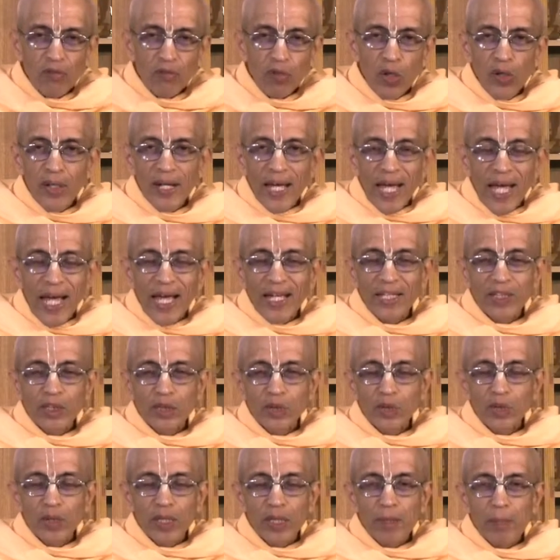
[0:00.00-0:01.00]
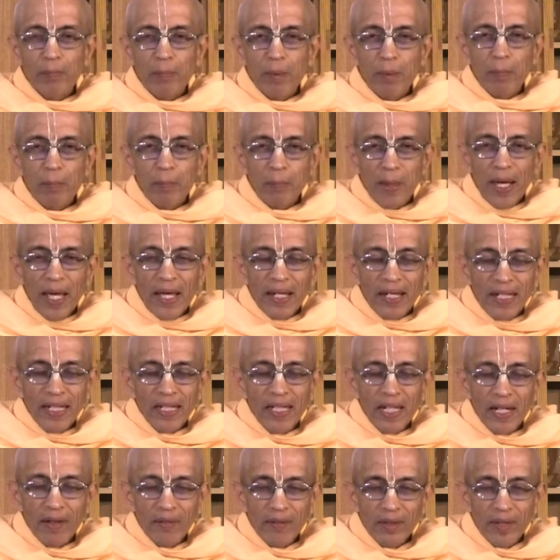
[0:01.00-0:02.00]
for actually
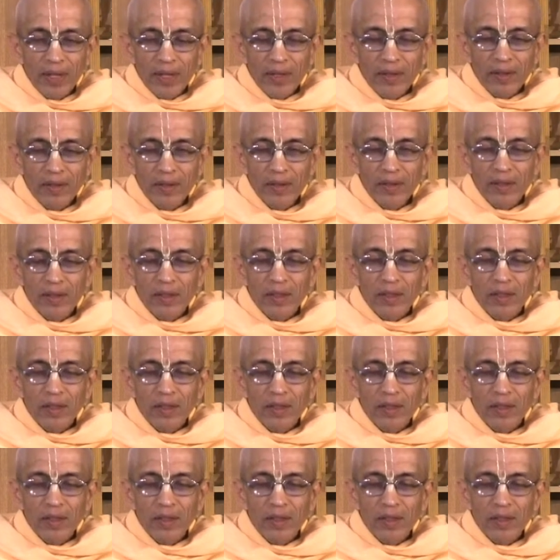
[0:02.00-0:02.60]
preparing our